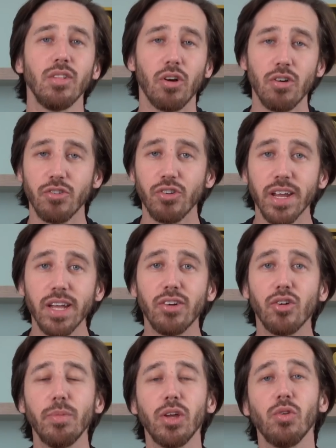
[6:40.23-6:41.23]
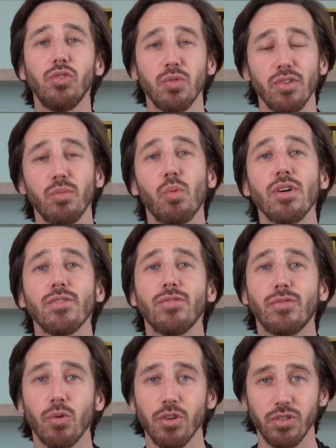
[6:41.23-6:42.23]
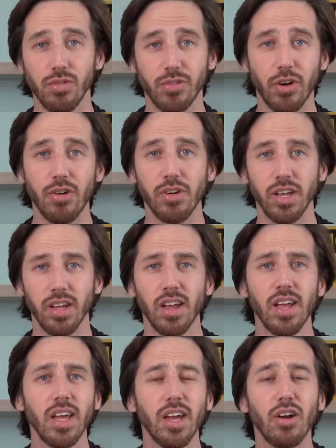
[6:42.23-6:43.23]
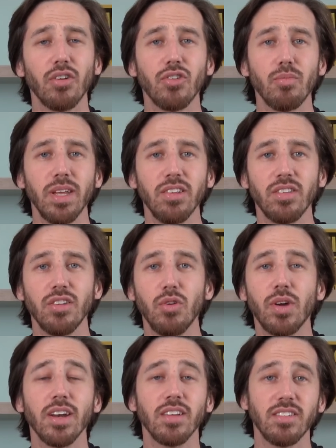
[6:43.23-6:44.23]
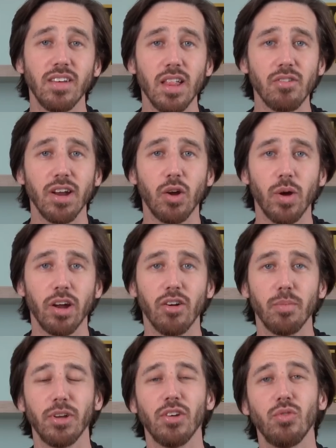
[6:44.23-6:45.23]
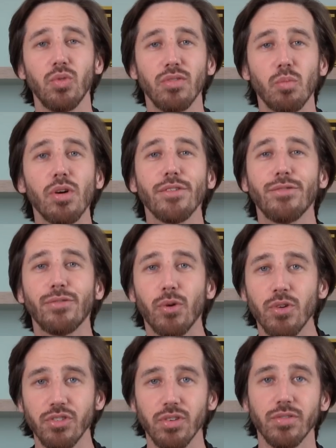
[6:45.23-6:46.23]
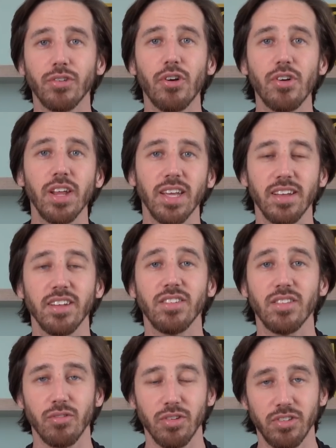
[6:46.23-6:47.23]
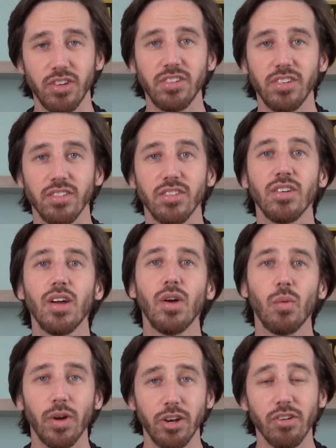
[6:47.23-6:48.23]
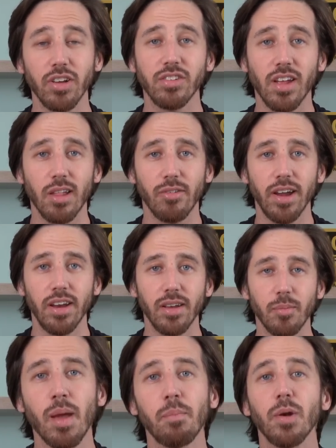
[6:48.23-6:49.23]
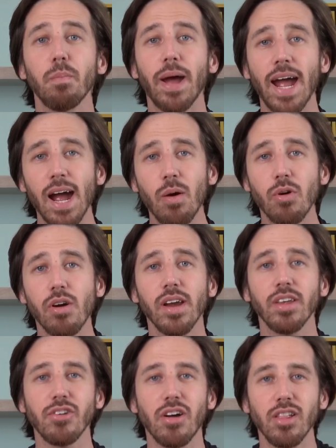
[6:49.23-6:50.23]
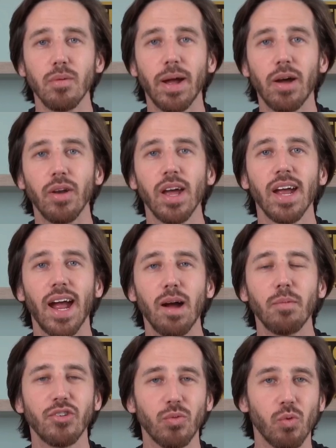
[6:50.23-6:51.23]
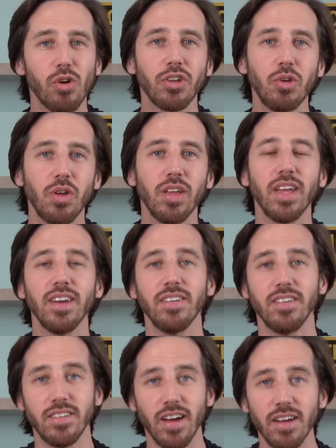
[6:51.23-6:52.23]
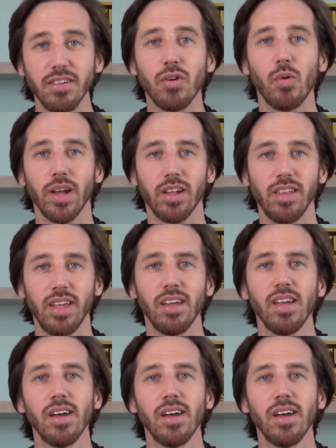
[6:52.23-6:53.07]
larger hill because you have more force of turning. It also means that you can accelerate quicker because you have more force of turning against the resistance when you're accelerating. But power is all about how much work you can get done quickly.